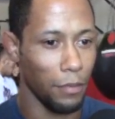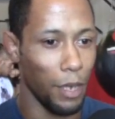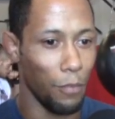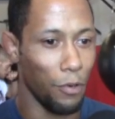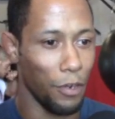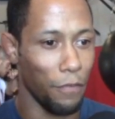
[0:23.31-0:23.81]

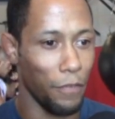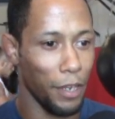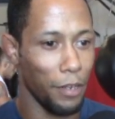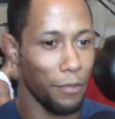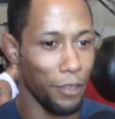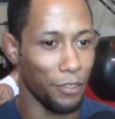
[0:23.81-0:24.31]
I'm
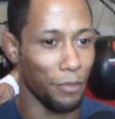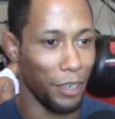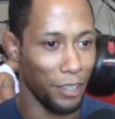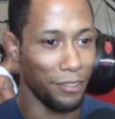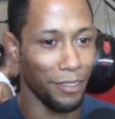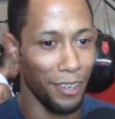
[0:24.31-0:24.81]
motivated because of
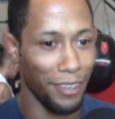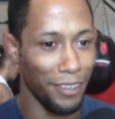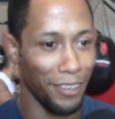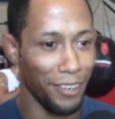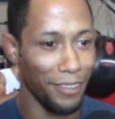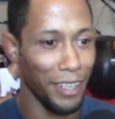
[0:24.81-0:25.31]
my son,
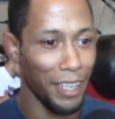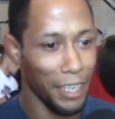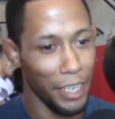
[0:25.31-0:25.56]
you know.